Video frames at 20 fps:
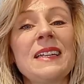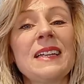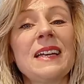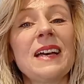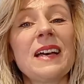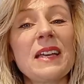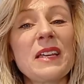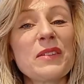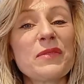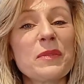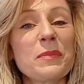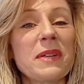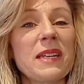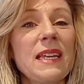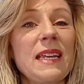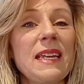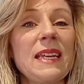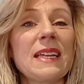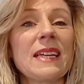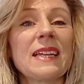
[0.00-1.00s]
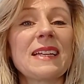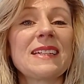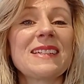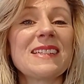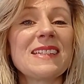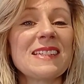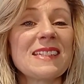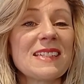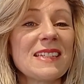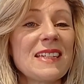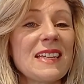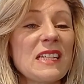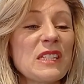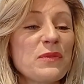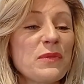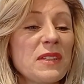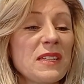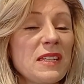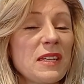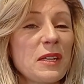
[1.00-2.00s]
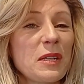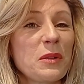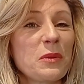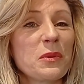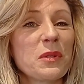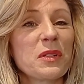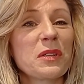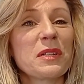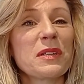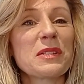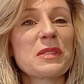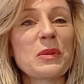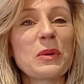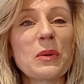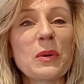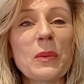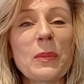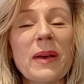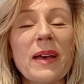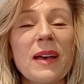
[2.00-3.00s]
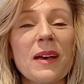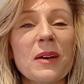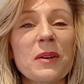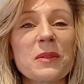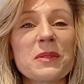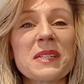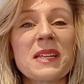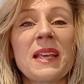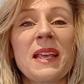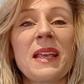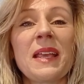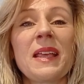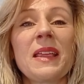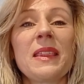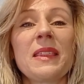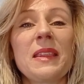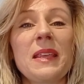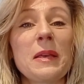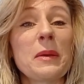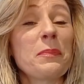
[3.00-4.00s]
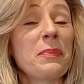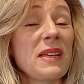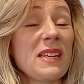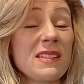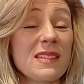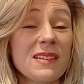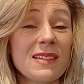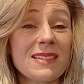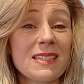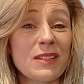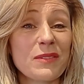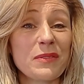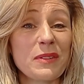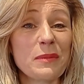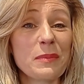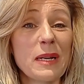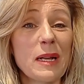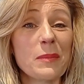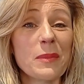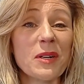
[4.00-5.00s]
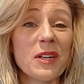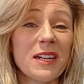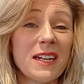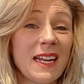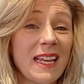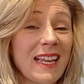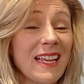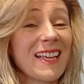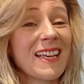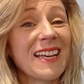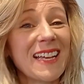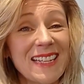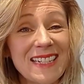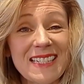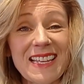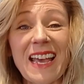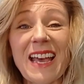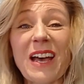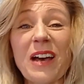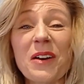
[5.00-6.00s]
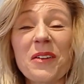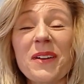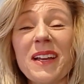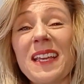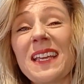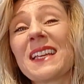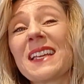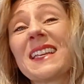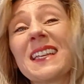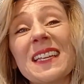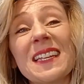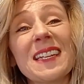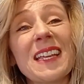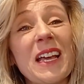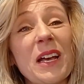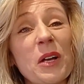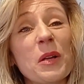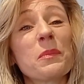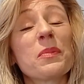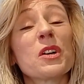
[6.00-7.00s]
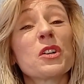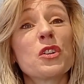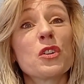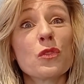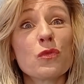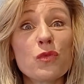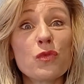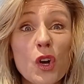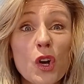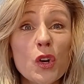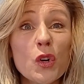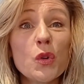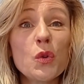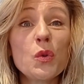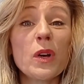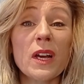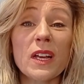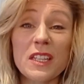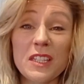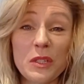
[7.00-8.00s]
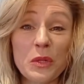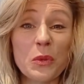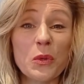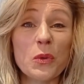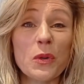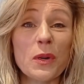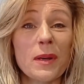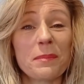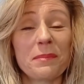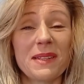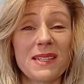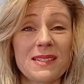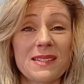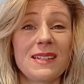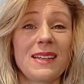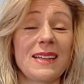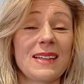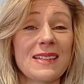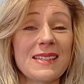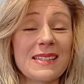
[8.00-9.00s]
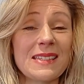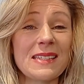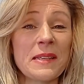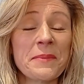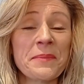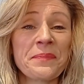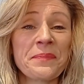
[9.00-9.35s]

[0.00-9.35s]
Hi everybody, and in today's video we're going to talk about the basics of email marketing and how it can help grow your business.